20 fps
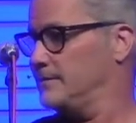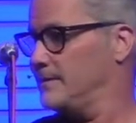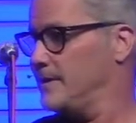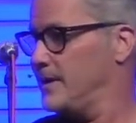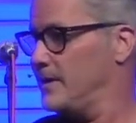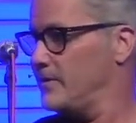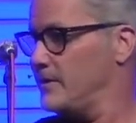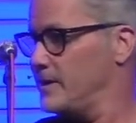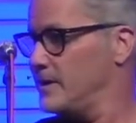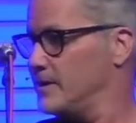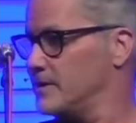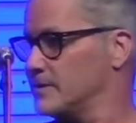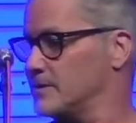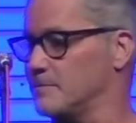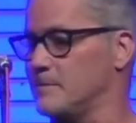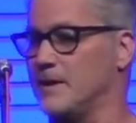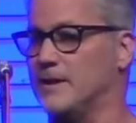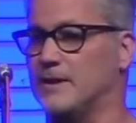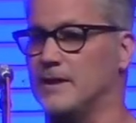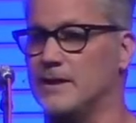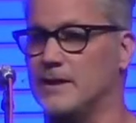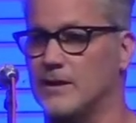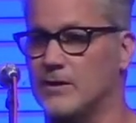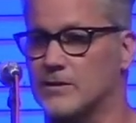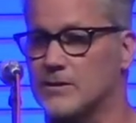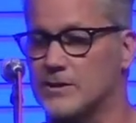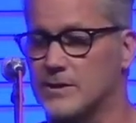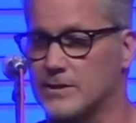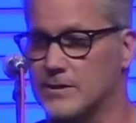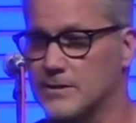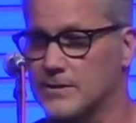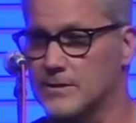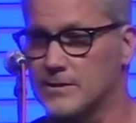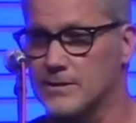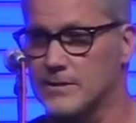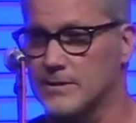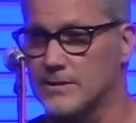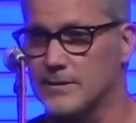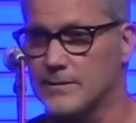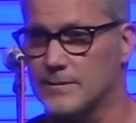Here he is speaking here to
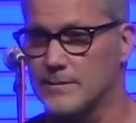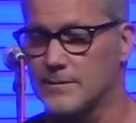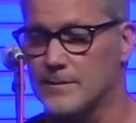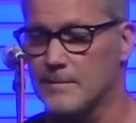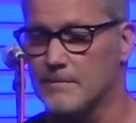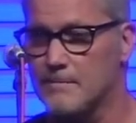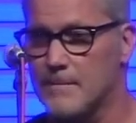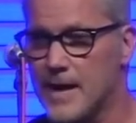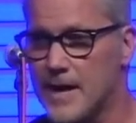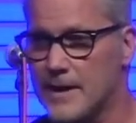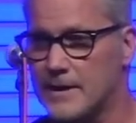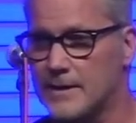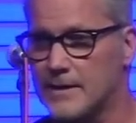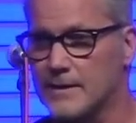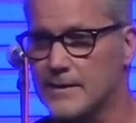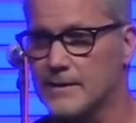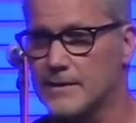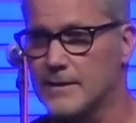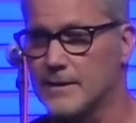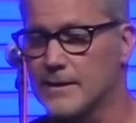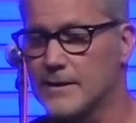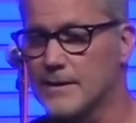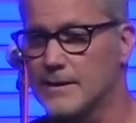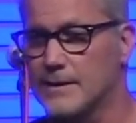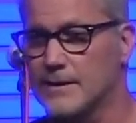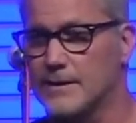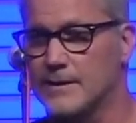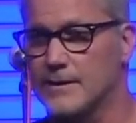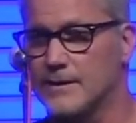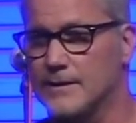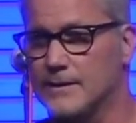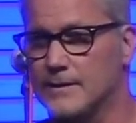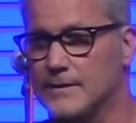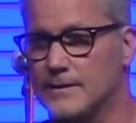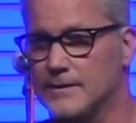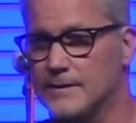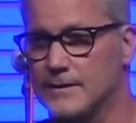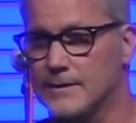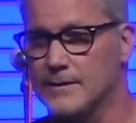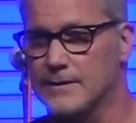the, the men in,
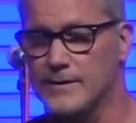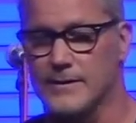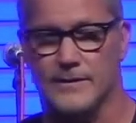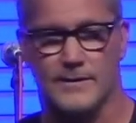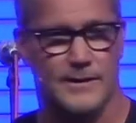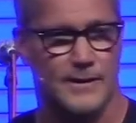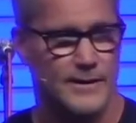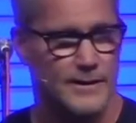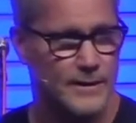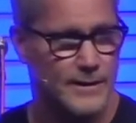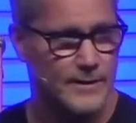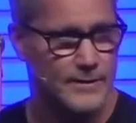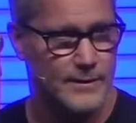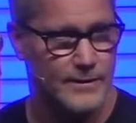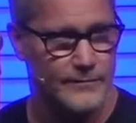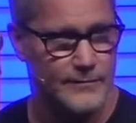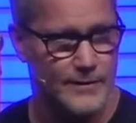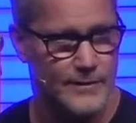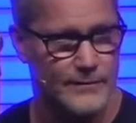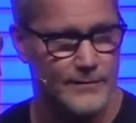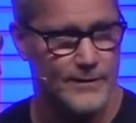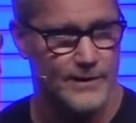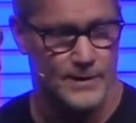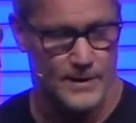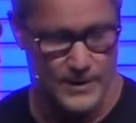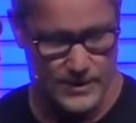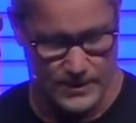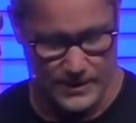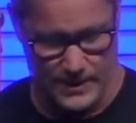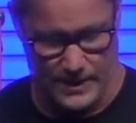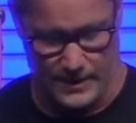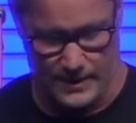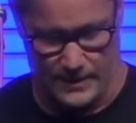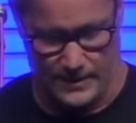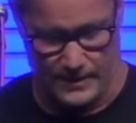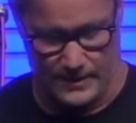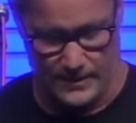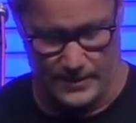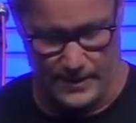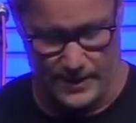in the, of the
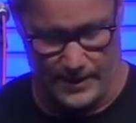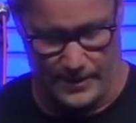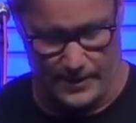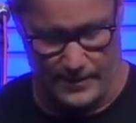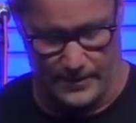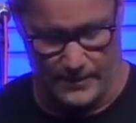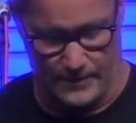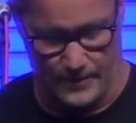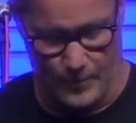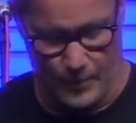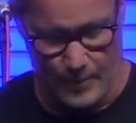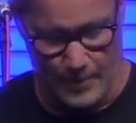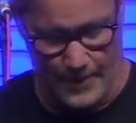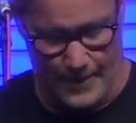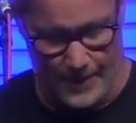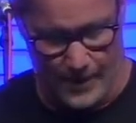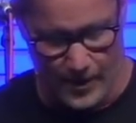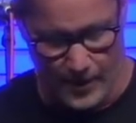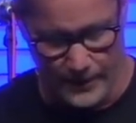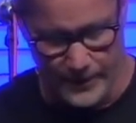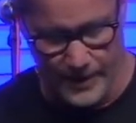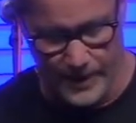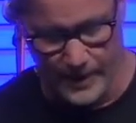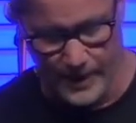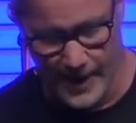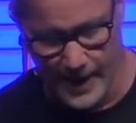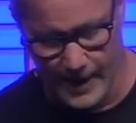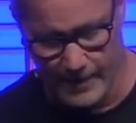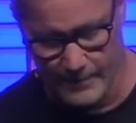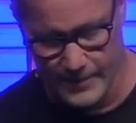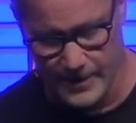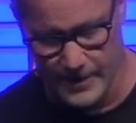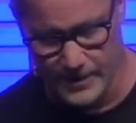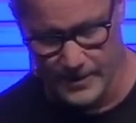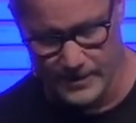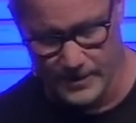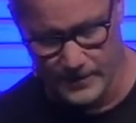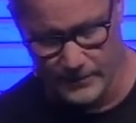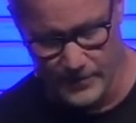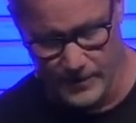Philistines there. All the
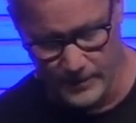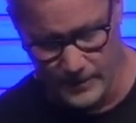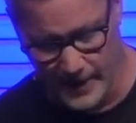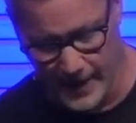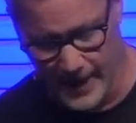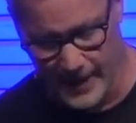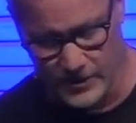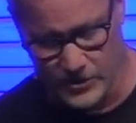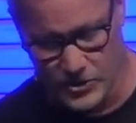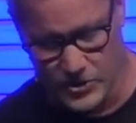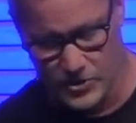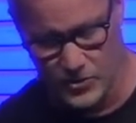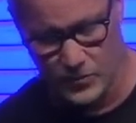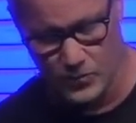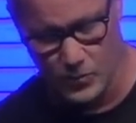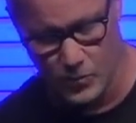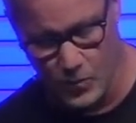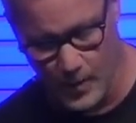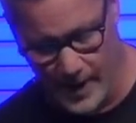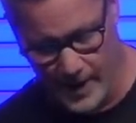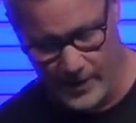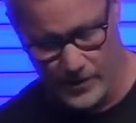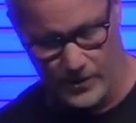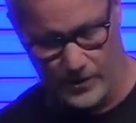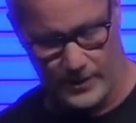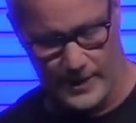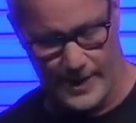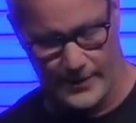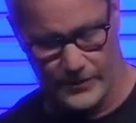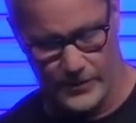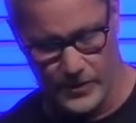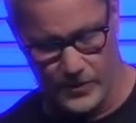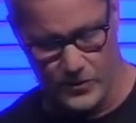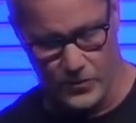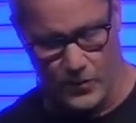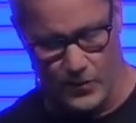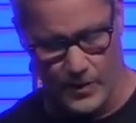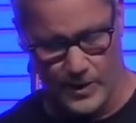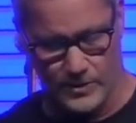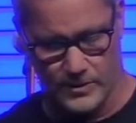inhabitants of the land shall wail at the
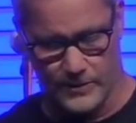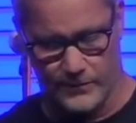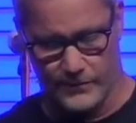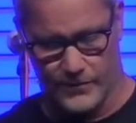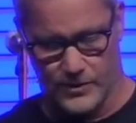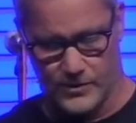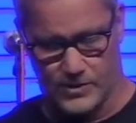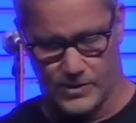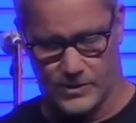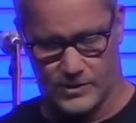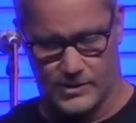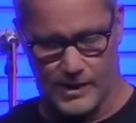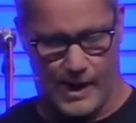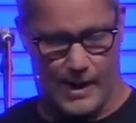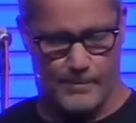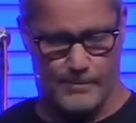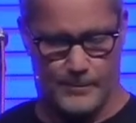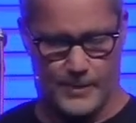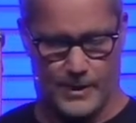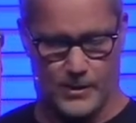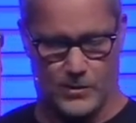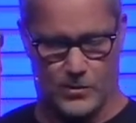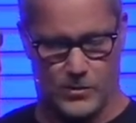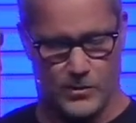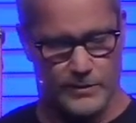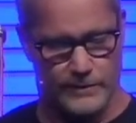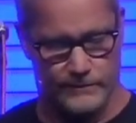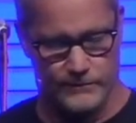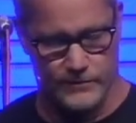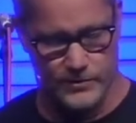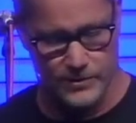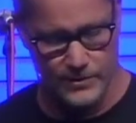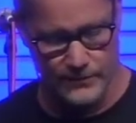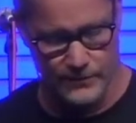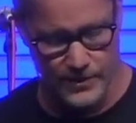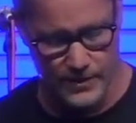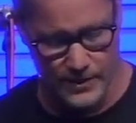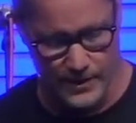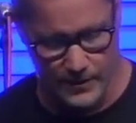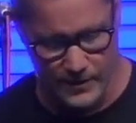noise of the stamping hoofs
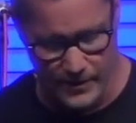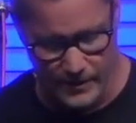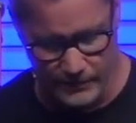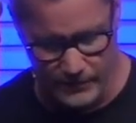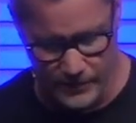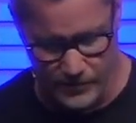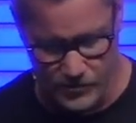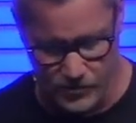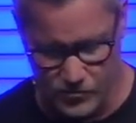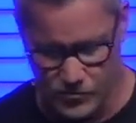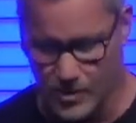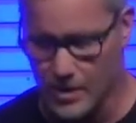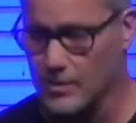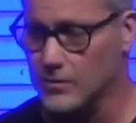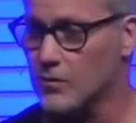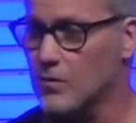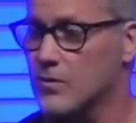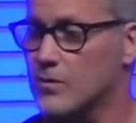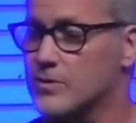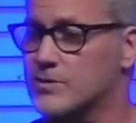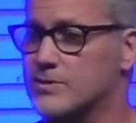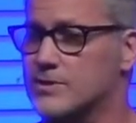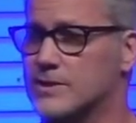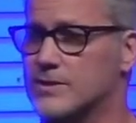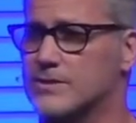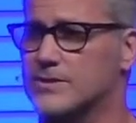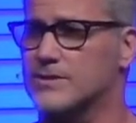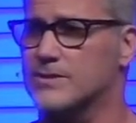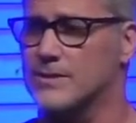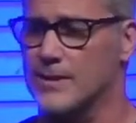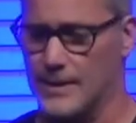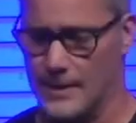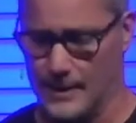of, the, of his strong horses